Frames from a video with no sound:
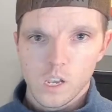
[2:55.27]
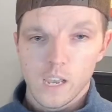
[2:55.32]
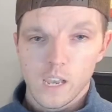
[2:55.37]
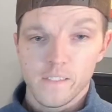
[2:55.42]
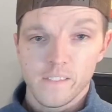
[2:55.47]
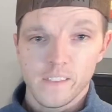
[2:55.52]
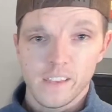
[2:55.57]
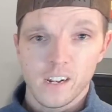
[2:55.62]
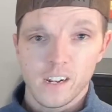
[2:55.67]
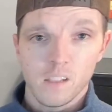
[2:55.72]

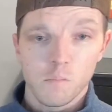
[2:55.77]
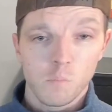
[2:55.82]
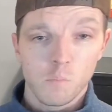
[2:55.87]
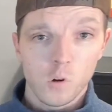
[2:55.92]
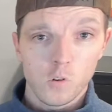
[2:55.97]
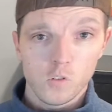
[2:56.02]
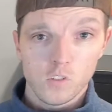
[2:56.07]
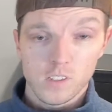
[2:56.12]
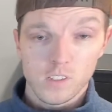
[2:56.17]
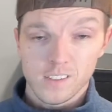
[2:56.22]
And then
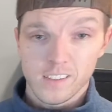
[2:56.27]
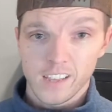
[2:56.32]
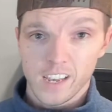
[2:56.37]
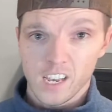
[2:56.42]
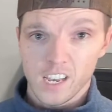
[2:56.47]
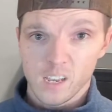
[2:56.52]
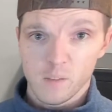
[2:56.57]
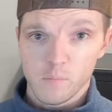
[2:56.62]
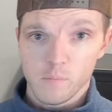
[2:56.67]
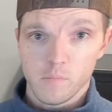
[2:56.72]
most of the
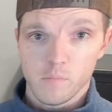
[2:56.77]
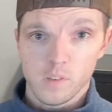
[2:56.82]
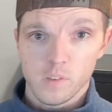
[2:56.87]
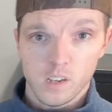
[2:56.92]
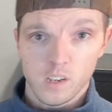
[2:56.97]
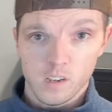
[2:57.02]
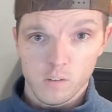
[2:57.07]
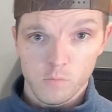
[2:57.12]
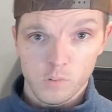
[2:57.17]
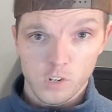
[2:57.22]
time,
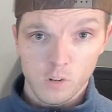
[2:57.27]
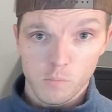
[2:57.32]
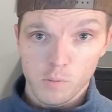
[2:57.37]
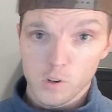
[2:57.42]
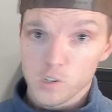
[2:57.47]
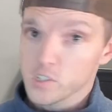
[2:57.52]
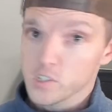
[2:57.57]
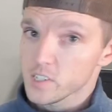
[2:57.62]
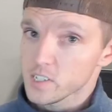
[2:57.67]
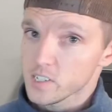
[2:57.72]
uh, when you're
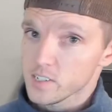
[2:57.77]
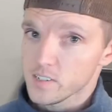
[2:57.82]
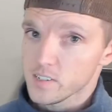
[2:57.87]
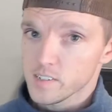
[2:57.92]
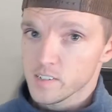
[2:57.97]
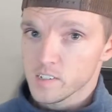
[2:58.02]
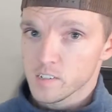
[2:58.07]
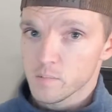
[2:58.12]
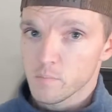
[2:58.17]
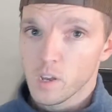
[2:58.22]
purchasing a
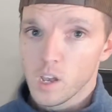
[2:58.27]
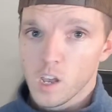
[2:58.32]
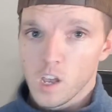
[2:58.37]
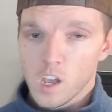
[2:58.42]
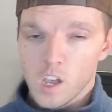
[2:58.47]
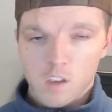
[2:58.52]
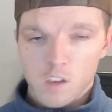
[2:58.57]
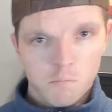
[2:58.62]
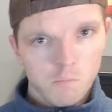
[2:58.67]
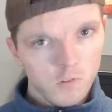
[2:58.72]
system,
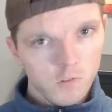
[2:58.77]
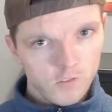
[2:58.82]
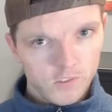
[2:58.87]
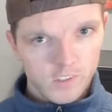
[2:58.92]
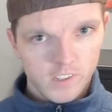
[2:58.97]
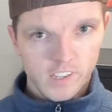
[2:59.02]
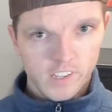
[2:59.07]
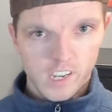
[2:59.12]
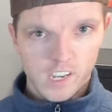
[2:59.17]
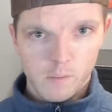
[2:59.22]
most
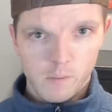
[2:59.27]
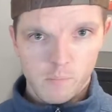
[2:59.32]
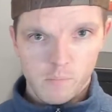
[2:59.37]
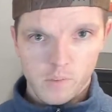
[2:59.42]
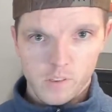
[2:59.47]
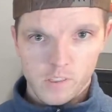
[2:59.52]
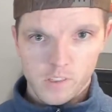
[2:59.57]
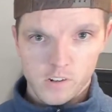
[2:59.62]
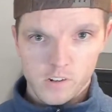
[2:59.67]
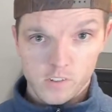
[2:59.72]
of the time
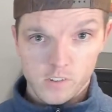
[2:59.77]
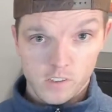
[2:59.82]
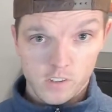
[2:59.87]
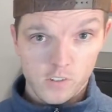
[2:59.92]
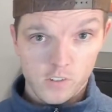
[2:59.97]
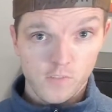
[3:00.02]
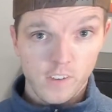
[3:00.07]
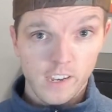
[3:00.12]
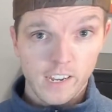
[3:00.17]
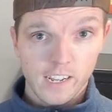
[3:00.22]
there's
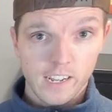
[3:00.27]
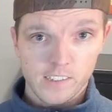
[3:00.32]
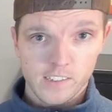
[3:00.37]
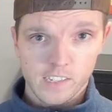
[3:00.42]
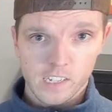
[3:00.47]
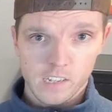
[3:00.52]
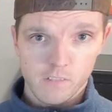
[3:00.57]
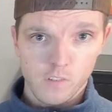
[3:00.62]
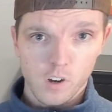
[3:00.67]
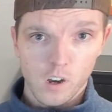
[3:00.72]
there's
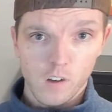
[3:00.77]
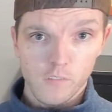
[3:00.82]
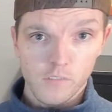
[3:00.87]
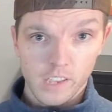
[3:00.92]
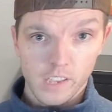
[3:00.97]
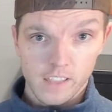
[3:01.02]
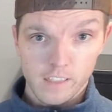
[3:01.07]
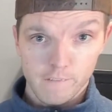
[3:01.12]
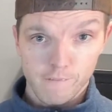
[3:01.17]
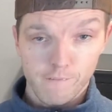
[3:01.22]
financing involved, and the